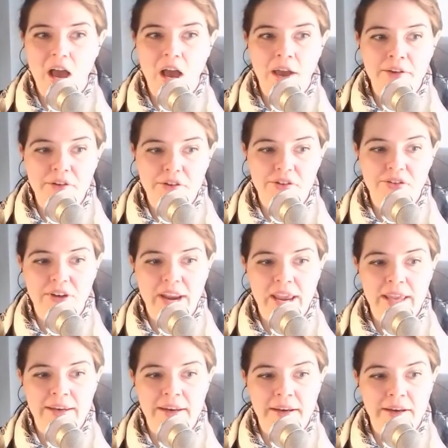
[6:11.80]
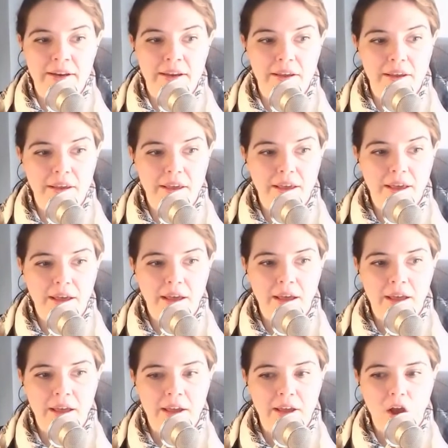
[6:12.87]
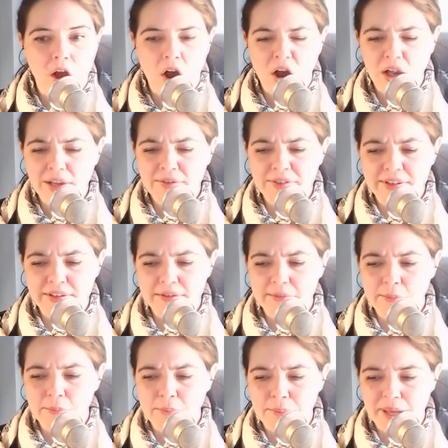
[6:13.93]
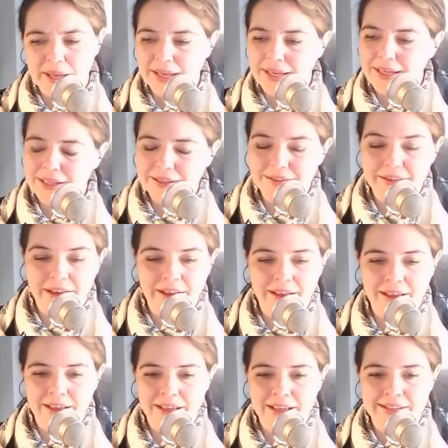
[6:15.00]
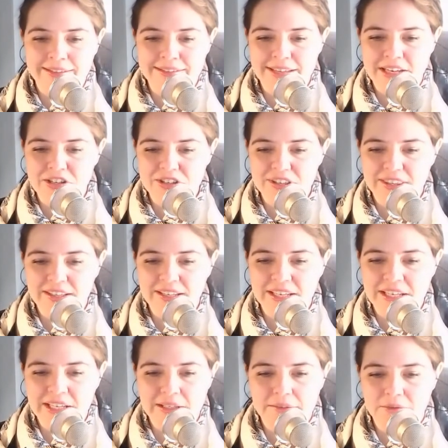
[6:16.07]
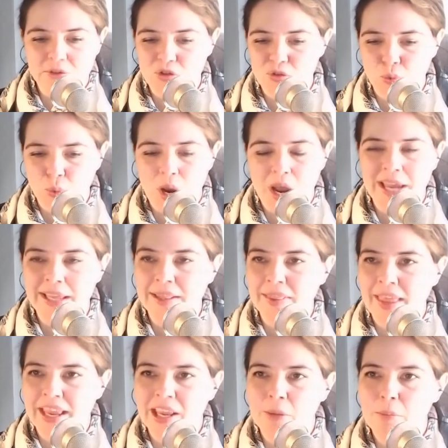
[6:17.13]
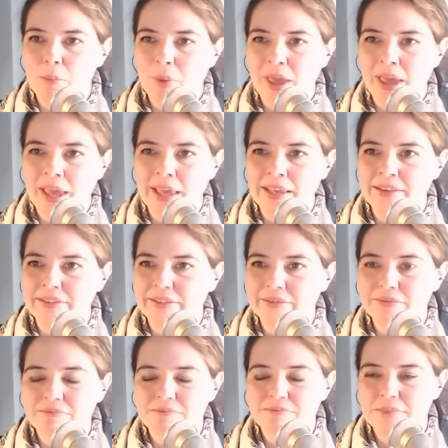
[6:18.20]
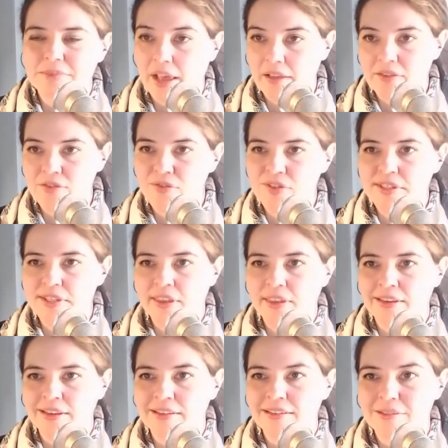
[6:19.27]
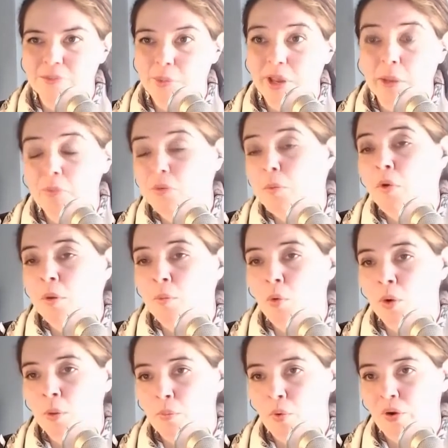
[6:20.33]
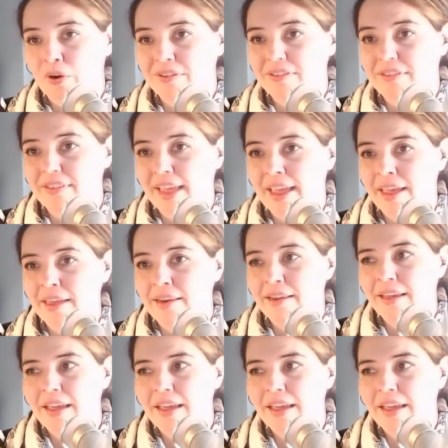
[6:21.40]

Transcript: understanding all of these big, essentially dry lake bed test facilities becomes more and more important. And